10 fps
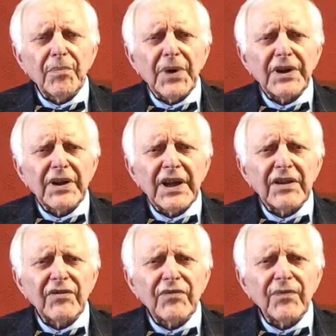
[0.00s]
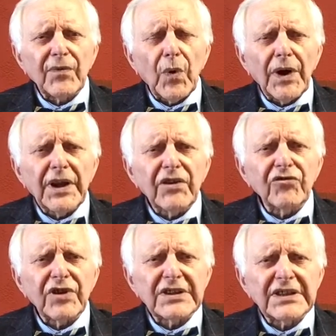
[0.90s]
But it's quite
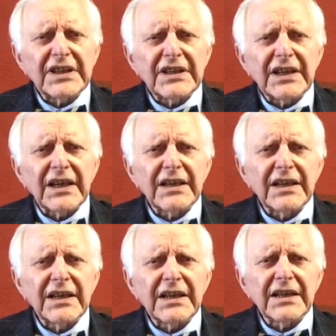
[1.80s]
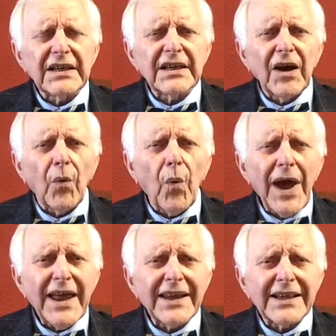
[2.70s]
interesting that the
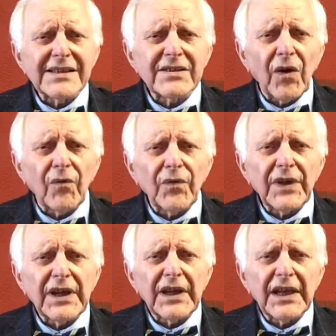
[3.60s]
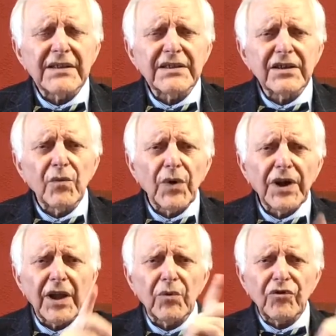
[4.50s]
awareness of the incident
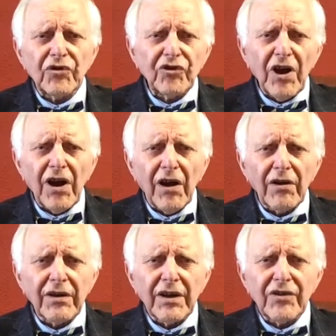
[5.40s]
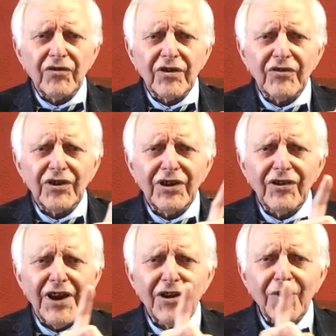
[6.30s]
when there was a child is a
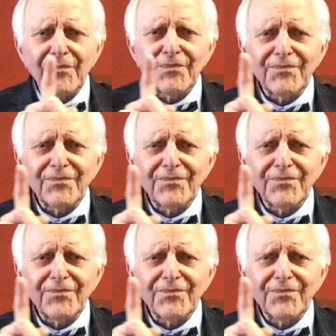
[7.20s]
continuum.